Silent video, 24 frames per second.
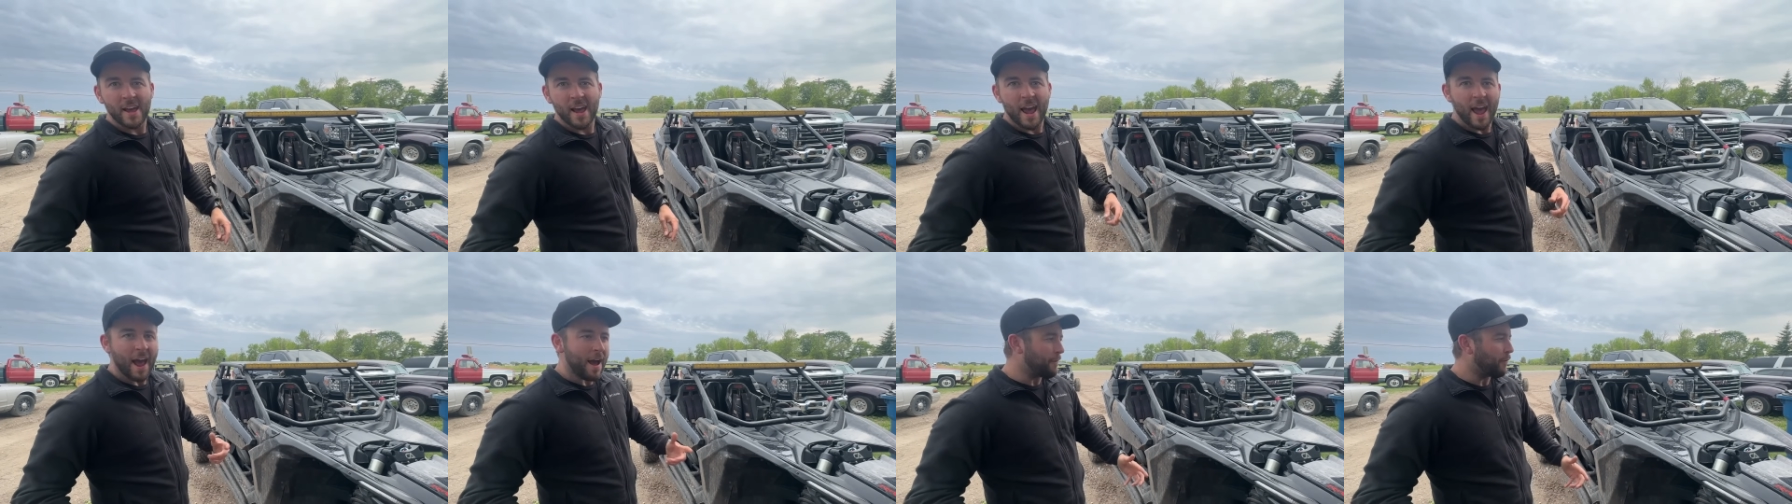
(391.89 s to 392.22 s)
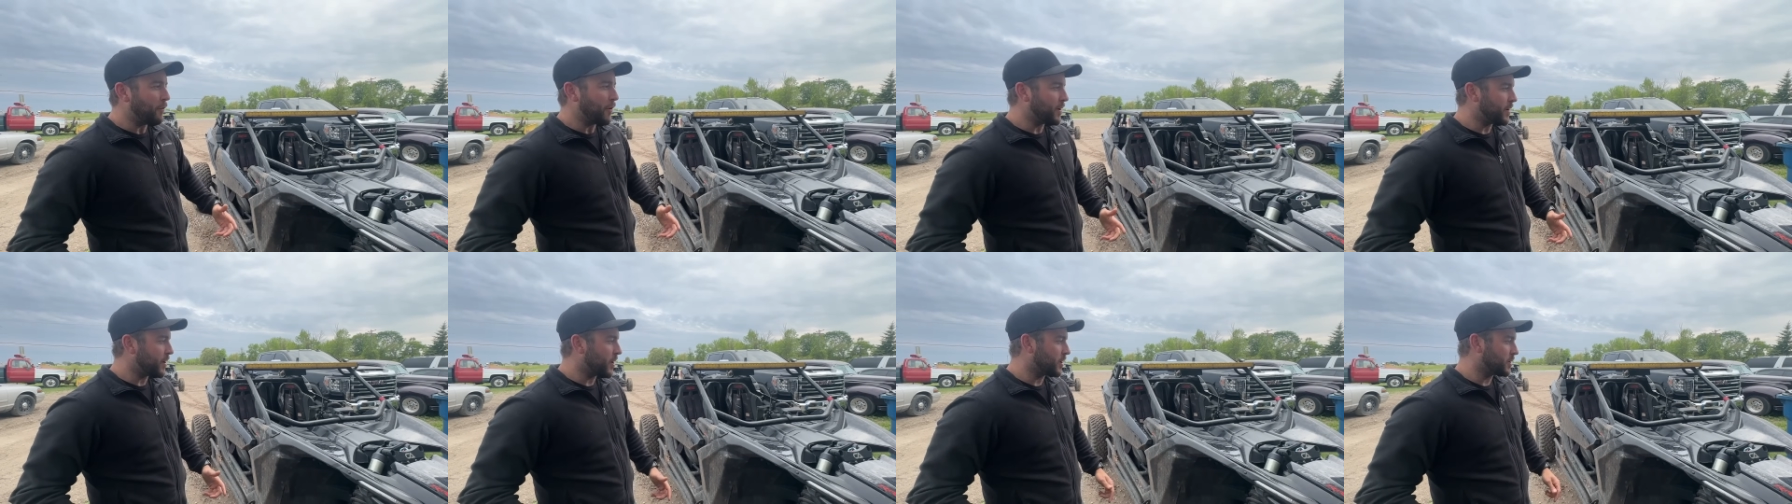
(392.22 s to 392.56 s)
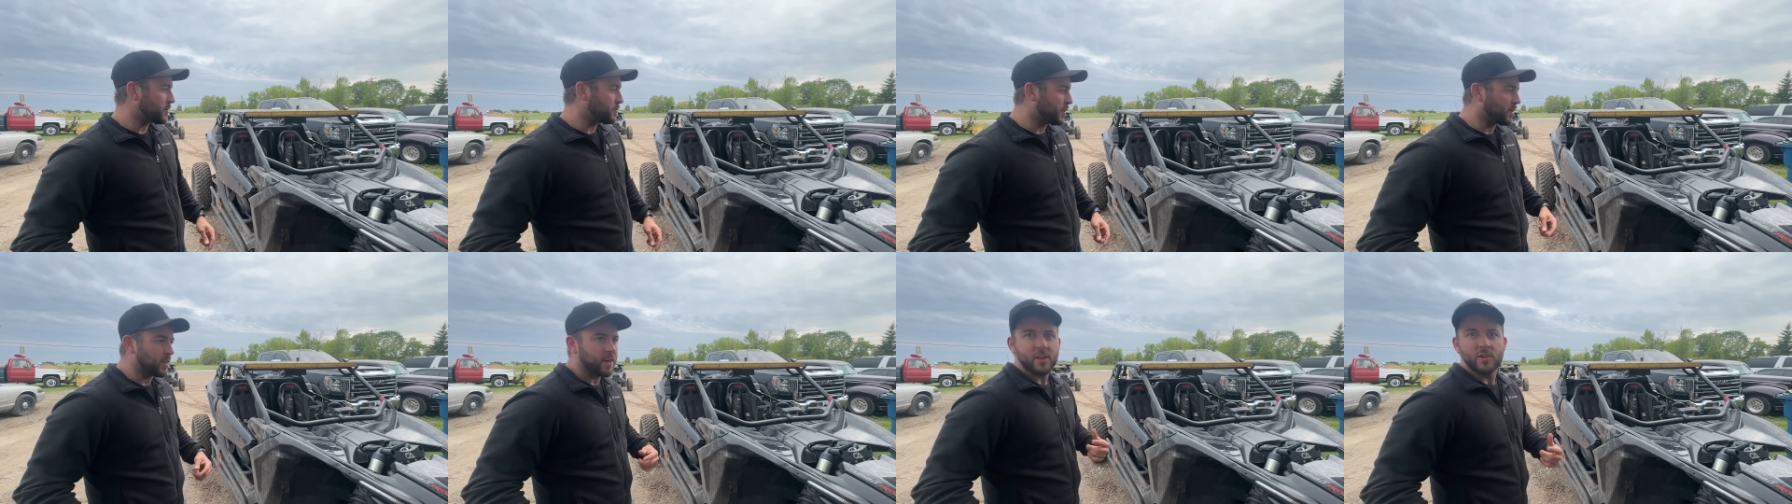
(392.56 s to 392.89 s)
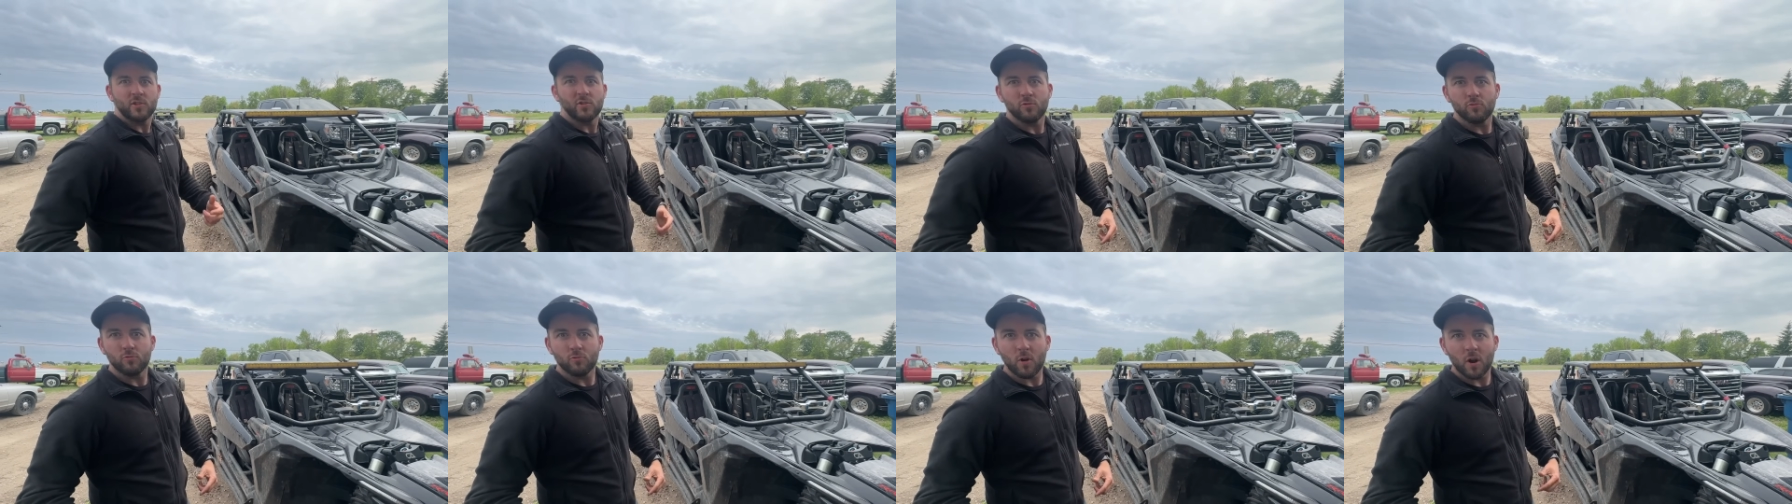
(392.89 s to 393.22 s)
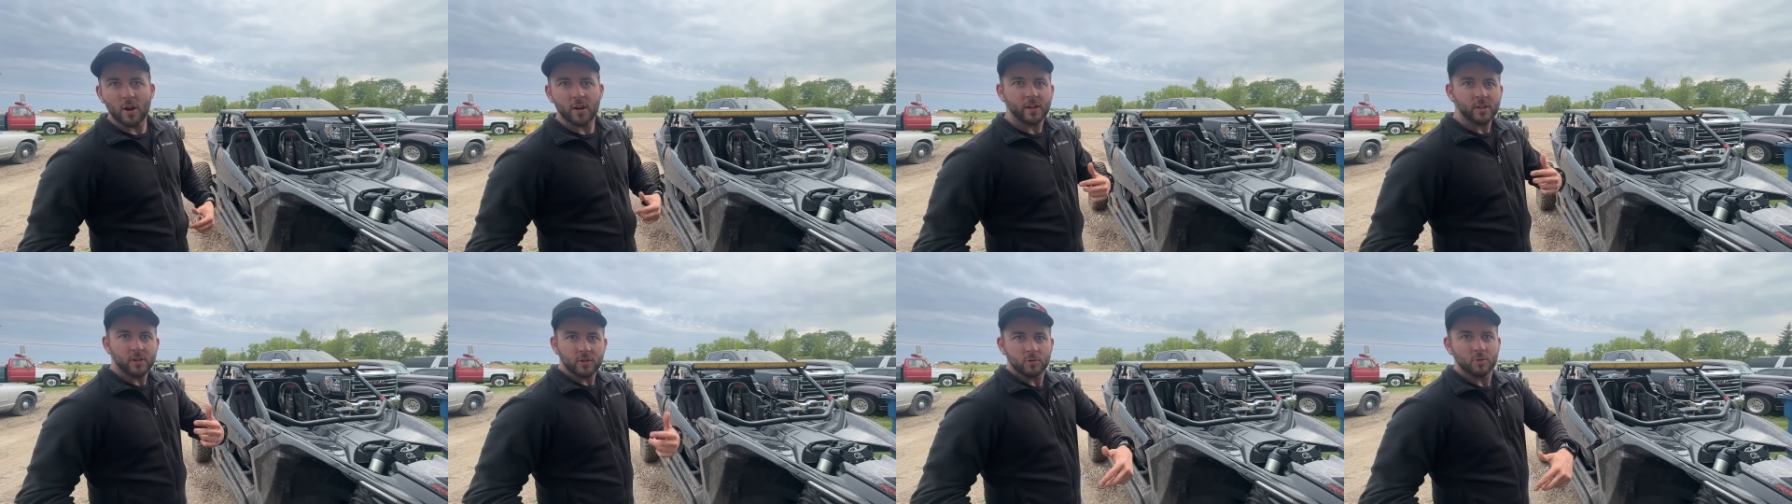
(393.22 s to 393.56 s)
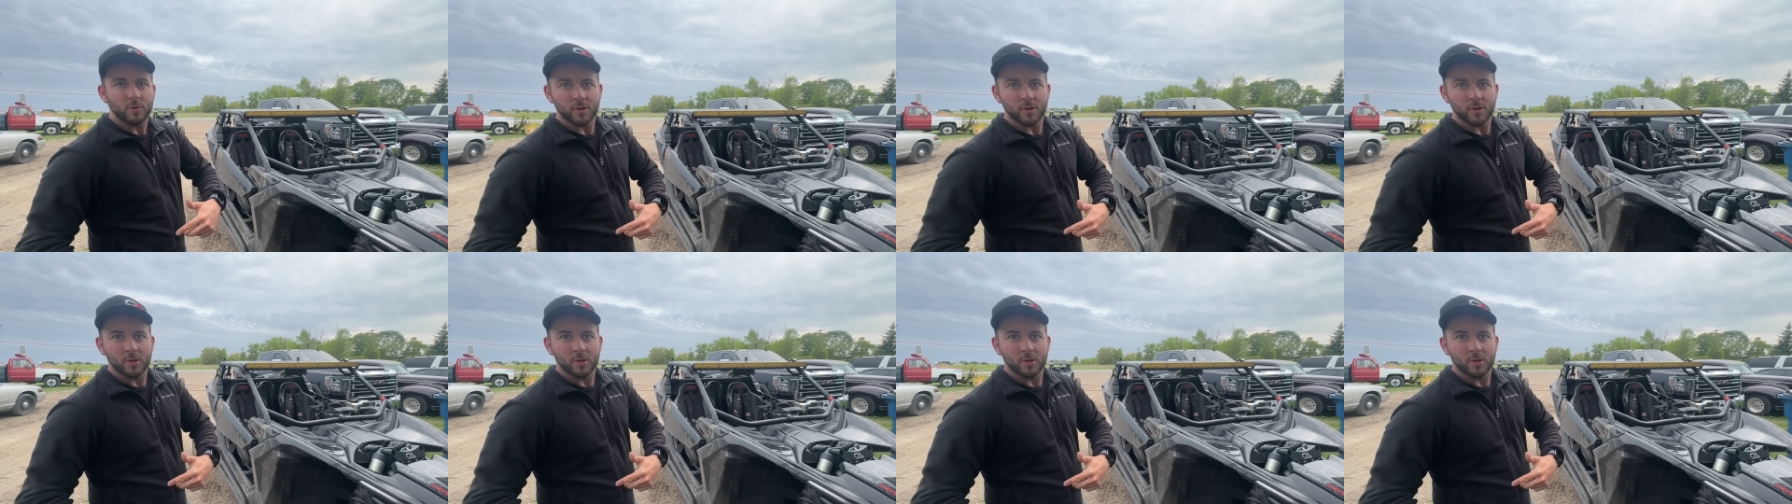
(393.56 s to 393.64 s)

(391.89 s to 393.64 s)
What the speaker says: halfway nice, but then you run into a